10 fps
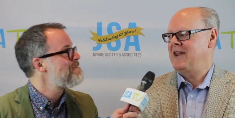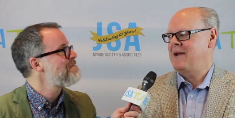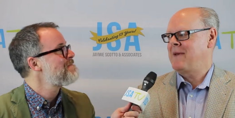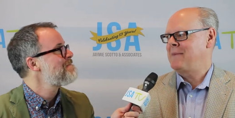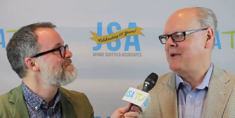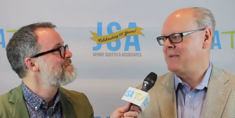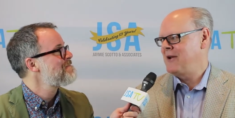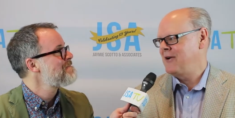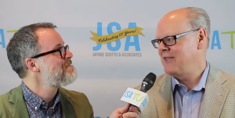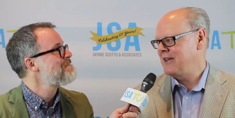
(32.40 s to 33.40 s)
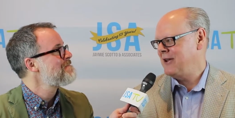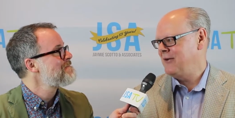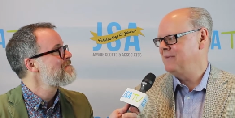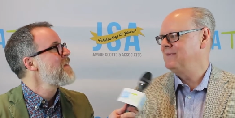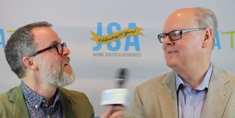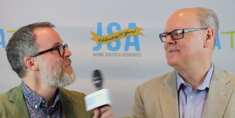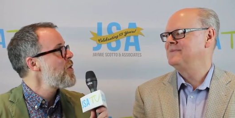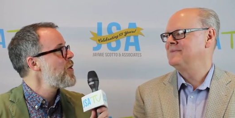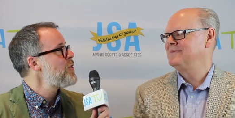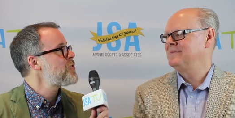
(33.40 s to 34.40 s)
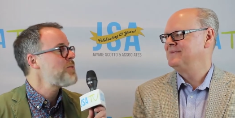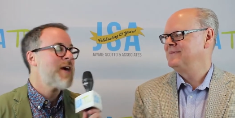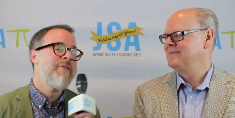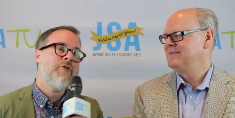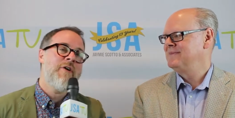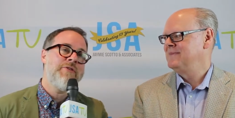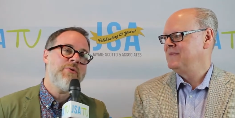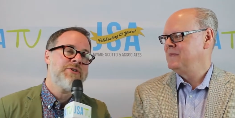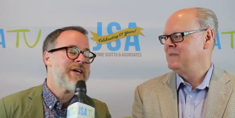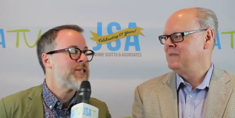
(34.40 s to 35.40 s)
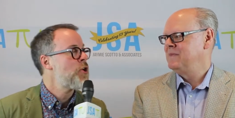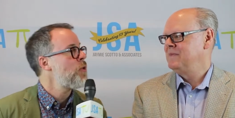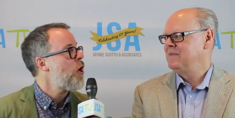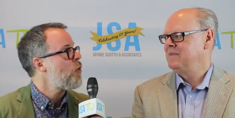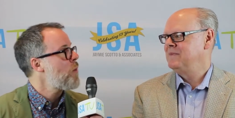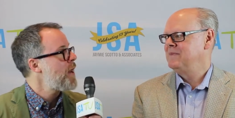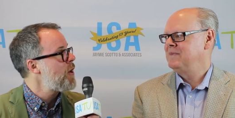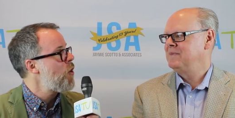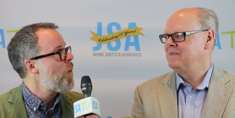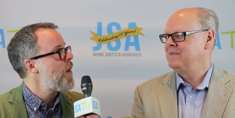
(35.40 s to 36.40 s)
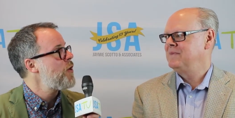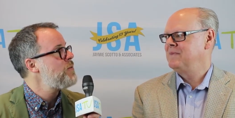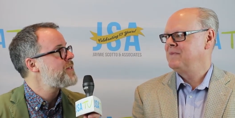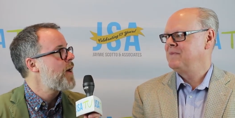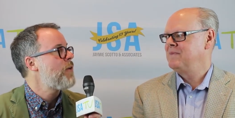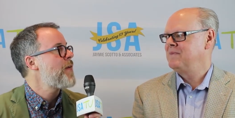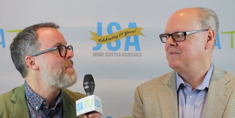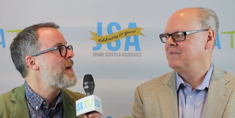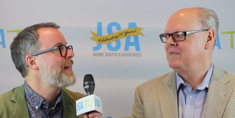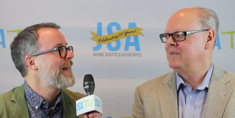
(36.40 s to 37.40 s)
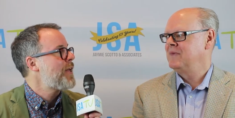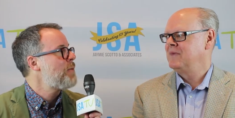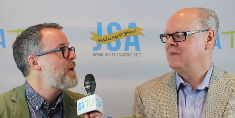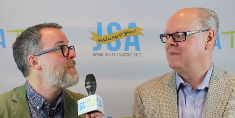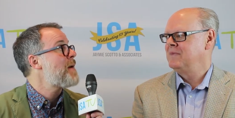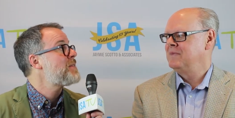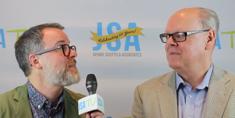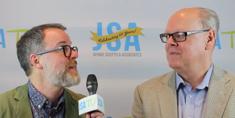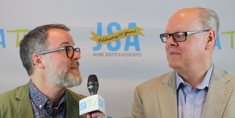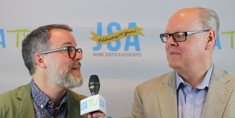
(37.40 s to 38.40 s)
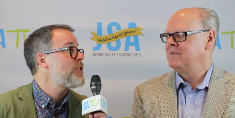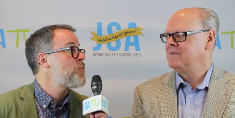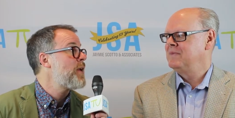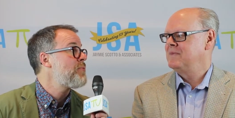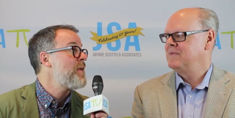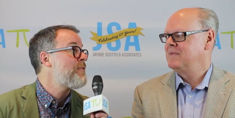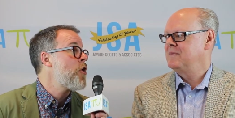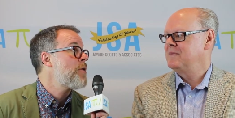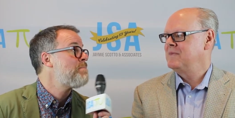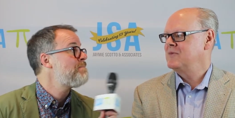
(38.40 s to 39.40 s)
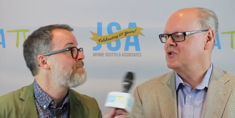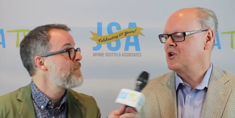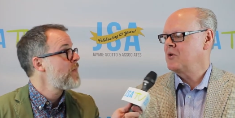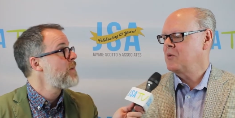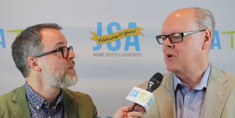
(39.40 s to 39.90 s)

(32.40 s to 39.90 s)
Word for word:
Speaker 1: Dean, I'm happy to be here. Thank you.
Speaker 2: Very good. So, Todd, for our viewers that don't already know, why don't you tell them a little bit about sixteen twenty-three Farnam?
Speaker 1: Sure.